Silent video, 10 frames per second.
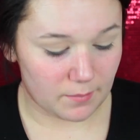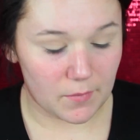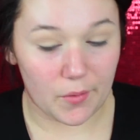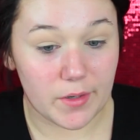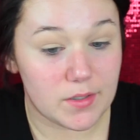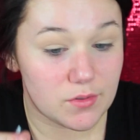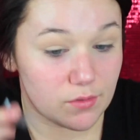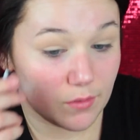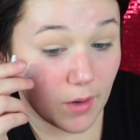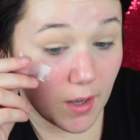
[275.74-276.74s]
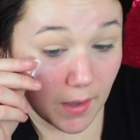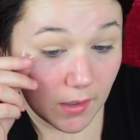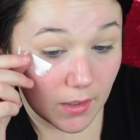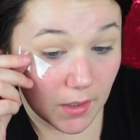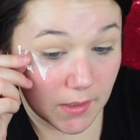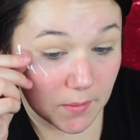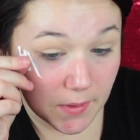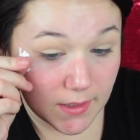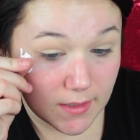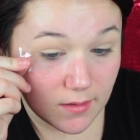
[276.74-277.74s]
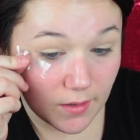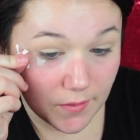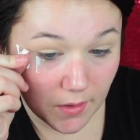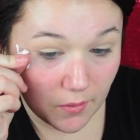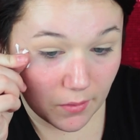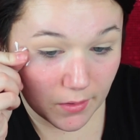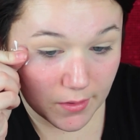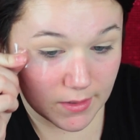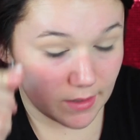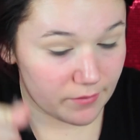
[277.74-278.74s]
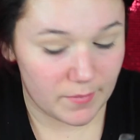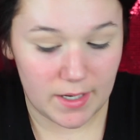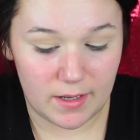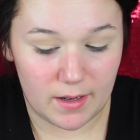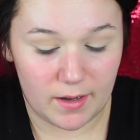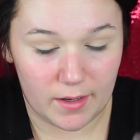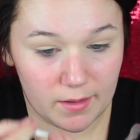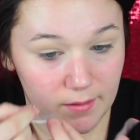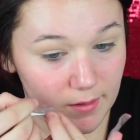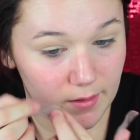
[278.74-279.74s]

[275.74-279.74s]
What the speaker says: I'm going to put this on the corners of my eye.